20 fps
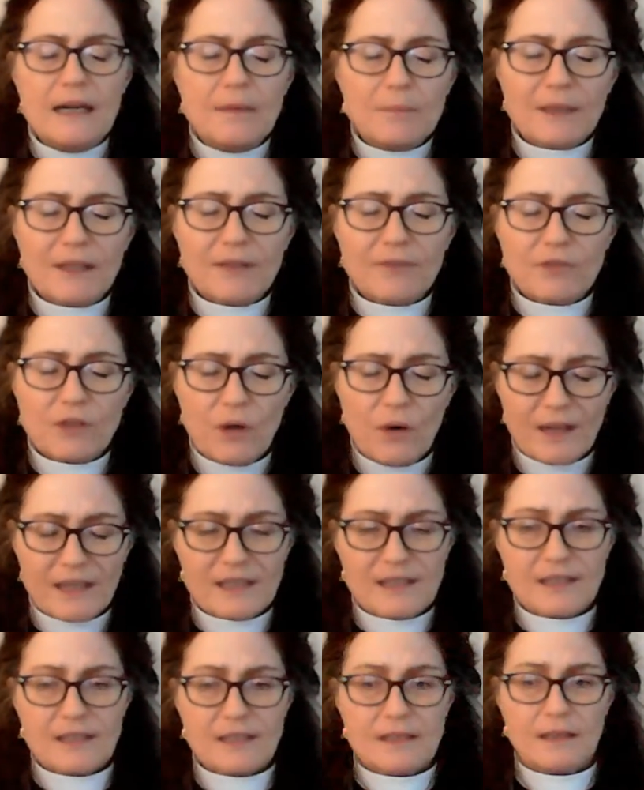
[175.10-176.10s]
But of
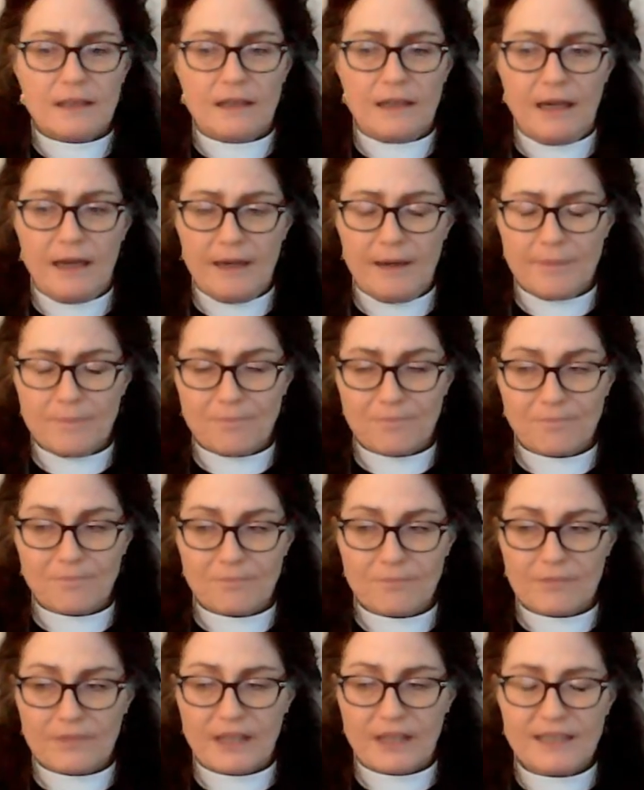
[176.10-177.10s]
course, um,
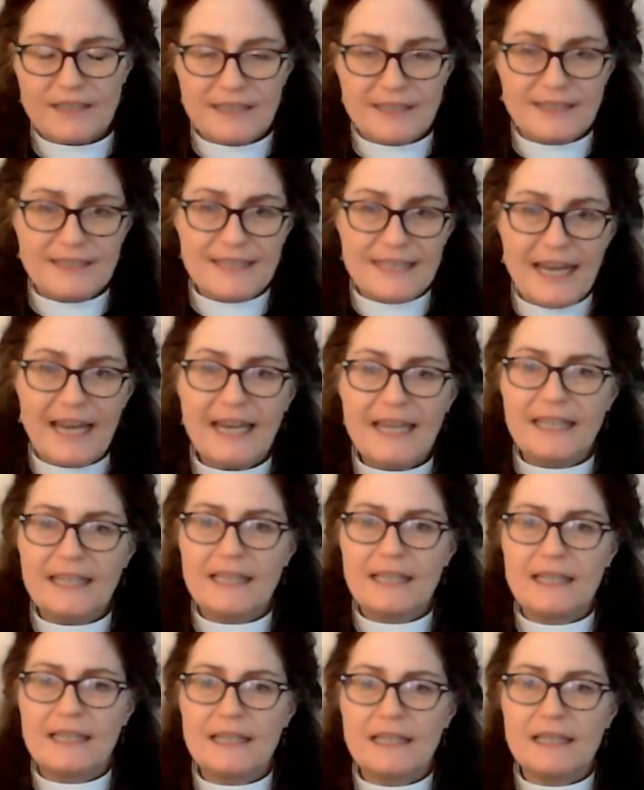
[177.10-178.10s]
today
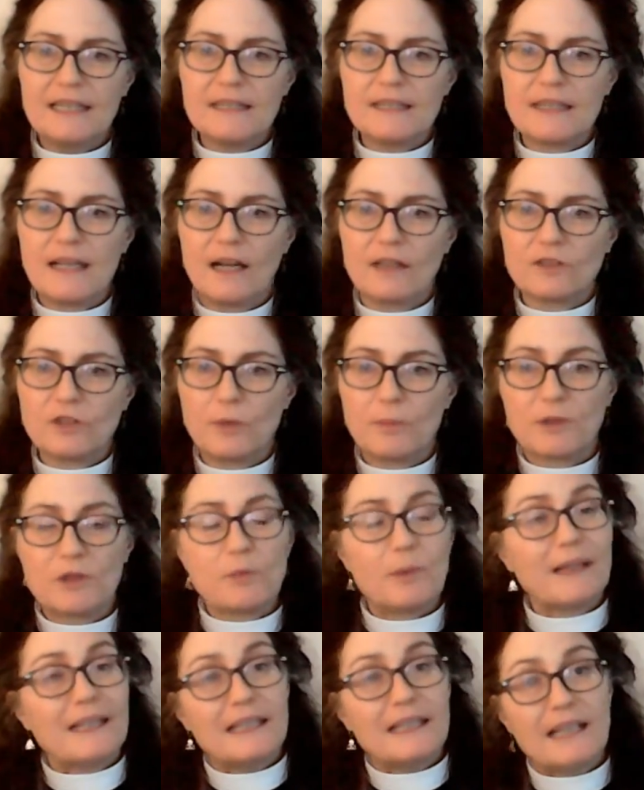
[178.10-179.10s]
is October
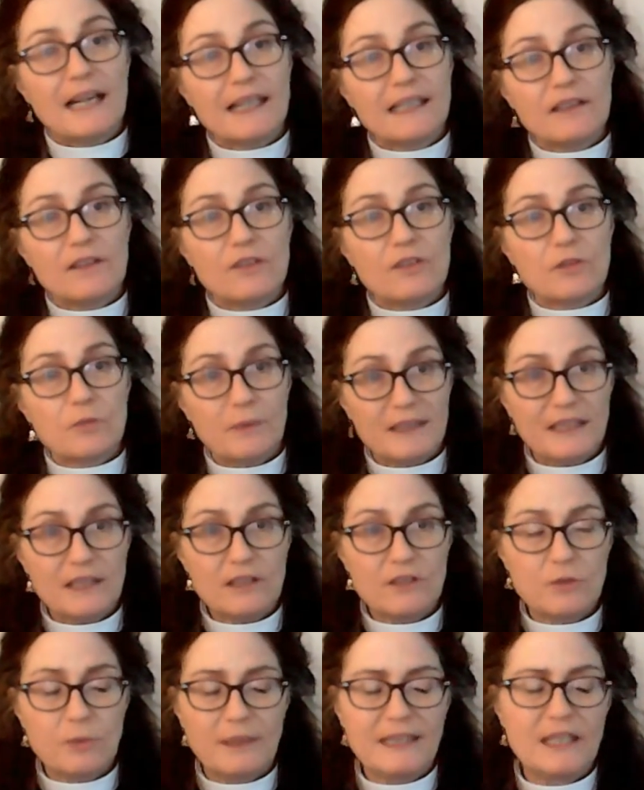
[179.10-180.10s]
29th,
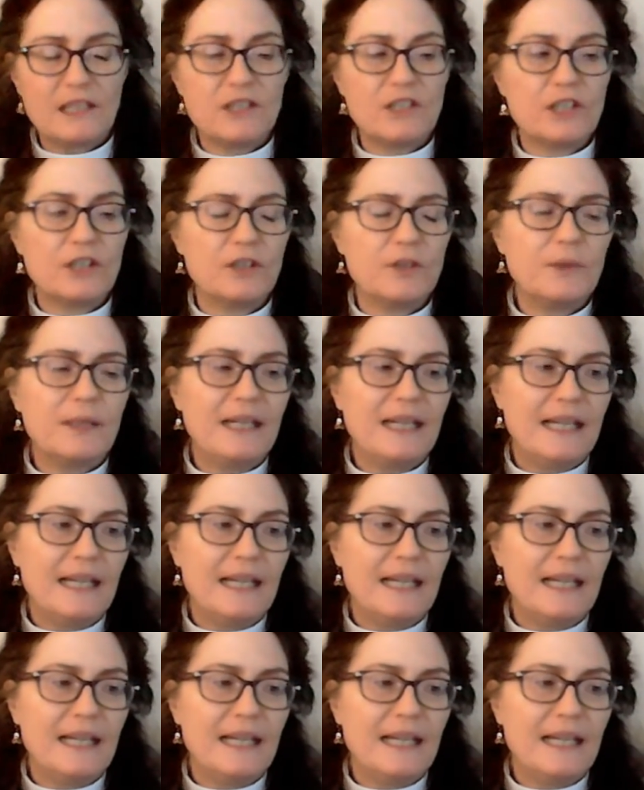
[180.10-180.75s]
2022.